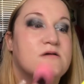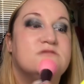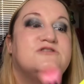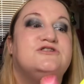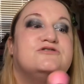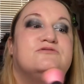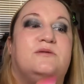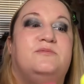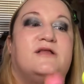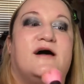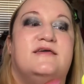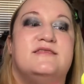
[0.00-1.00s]
to
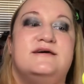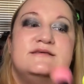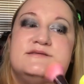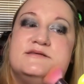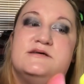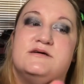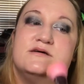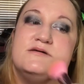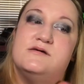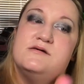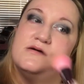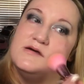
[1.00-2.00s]
apply this.
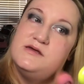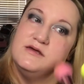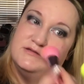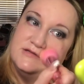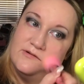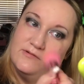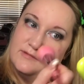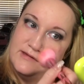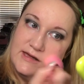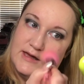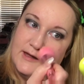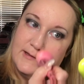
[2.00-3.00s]
You don't
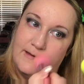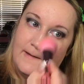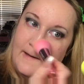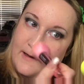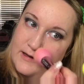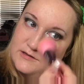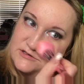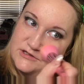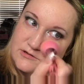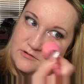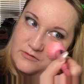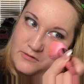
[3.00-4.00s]
need
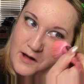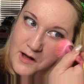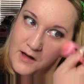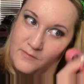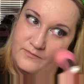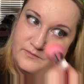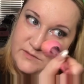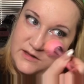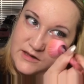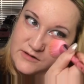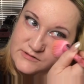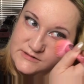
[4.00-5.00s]
to
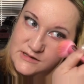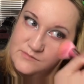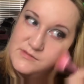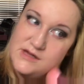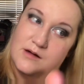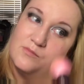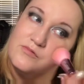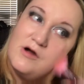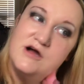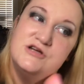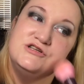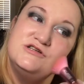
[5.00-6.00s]
use a makeup
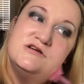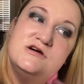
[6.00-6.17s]
brush.